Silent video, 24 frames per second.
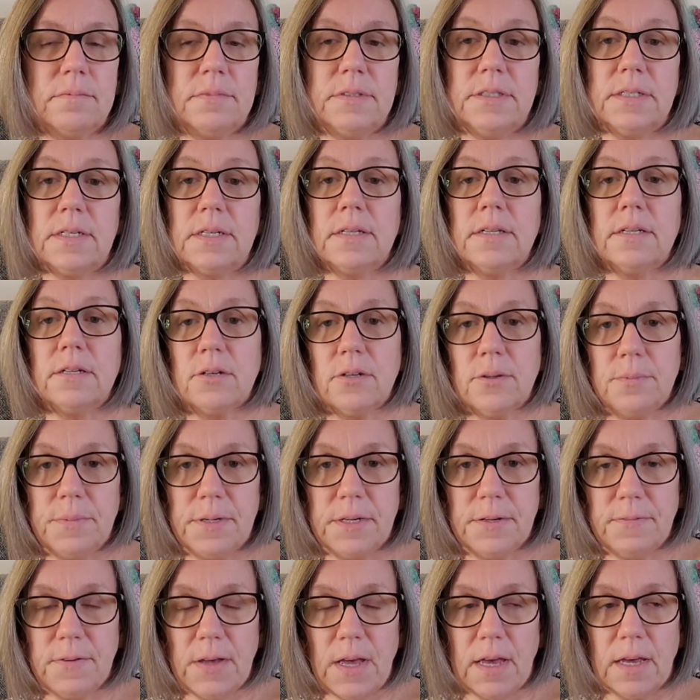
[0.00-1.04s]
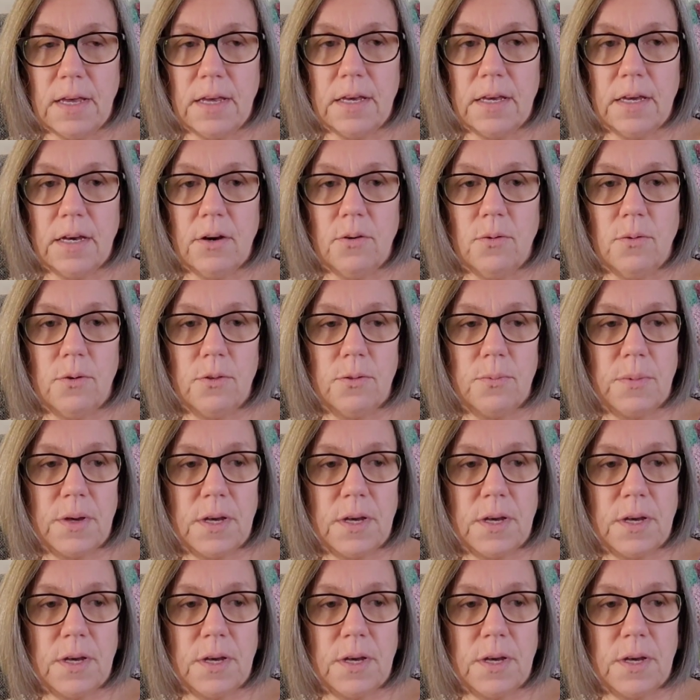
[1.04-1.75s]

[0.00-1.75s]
did a little bit of hanging out with